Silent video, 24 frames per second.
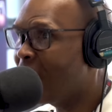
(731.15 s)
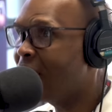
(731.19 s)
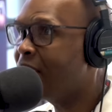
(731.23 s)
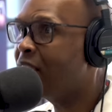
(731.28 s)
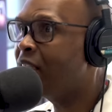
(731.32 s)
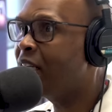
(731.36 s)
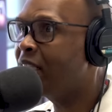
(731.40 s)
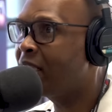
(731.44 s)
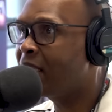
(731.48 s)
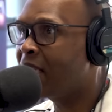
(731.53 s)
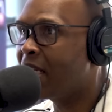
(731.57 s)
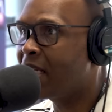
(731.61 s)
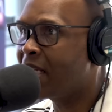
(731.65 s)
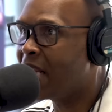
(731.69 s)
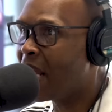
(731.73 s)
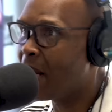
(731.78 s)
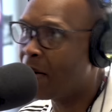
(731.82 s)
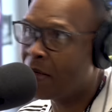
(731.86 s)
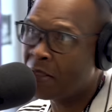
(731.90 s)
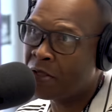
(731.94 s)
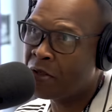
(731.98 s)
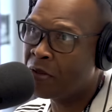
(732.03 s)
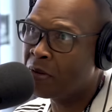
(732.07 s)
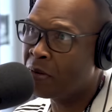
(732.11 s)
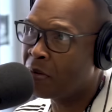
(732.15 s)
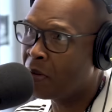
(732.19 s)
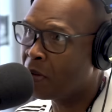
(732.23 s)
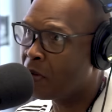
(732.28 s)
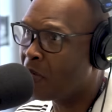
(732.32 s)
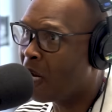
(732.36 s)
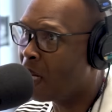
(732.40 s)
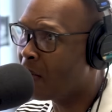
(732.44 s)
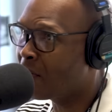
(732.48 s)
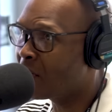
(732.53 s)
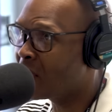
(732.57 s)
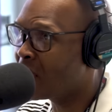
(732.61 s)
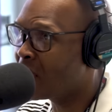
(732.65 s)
Let's say damn, because you got